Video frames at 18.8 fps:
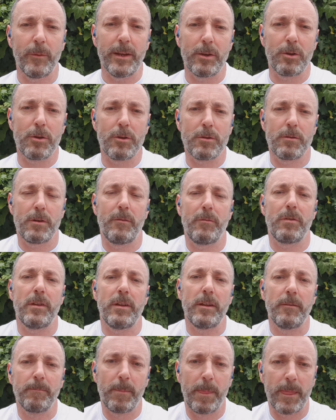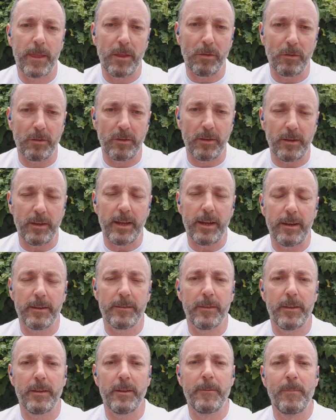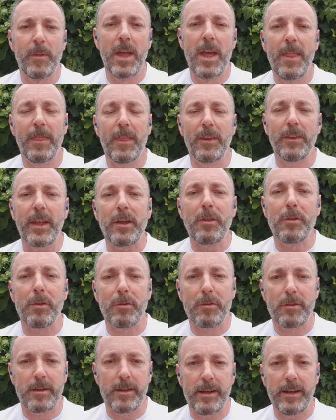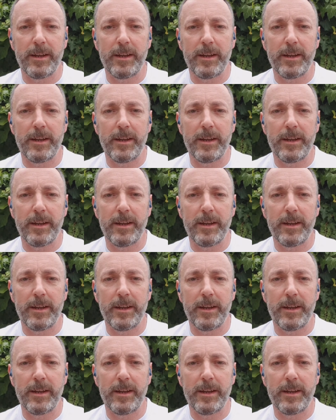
which obviously isn't the nicest